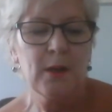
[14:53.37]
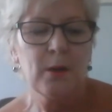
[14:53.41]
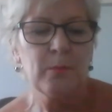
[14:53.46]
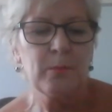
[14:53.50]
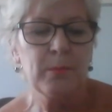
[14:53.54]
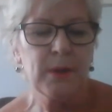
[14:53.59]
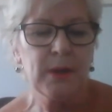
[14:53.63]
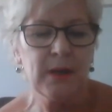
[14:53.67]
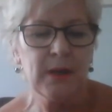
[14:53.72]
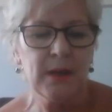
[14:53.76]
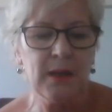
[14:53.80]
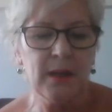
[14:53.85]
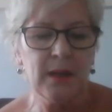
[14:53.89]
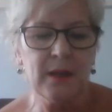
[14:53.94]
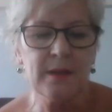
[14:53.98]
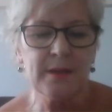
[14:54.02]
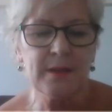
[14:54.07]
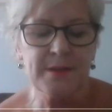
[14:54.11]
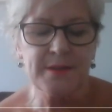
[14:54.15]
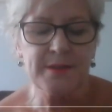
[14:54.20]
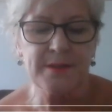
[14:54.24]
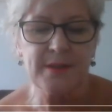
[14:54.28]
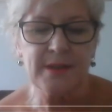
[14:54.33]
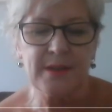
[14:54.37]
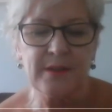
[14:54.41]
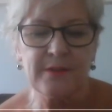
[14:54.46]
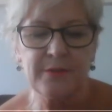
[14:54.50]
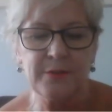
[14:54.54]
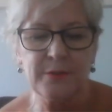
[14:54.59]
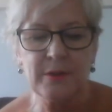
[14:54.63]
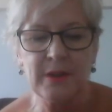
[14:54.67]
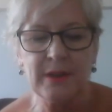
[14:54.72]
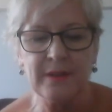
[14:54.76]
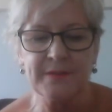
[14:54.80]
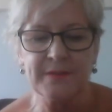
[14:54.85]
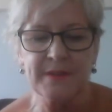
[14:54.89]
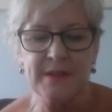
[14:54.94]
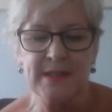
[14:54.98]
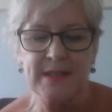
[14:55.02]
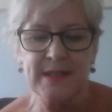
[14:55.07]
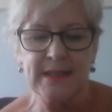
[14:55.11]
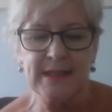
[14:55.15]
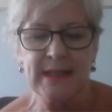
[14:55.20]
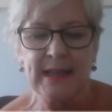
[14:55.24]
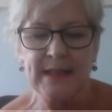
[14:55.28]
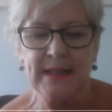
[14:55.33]
Plus, if you have
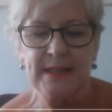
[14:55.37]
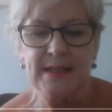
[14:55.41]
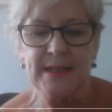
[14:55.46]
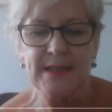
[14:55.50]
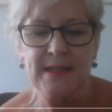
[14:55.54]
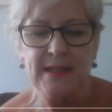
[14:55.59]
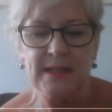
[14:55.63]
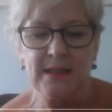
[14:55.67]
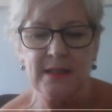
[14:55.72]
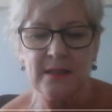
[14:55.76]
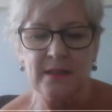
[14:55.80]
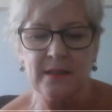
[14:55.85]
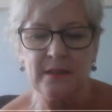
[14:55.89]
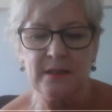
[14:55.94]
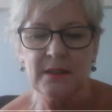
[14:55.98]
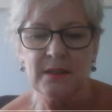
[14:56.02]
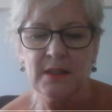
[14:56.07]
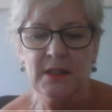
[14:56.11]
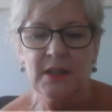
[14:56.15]
dyslexia,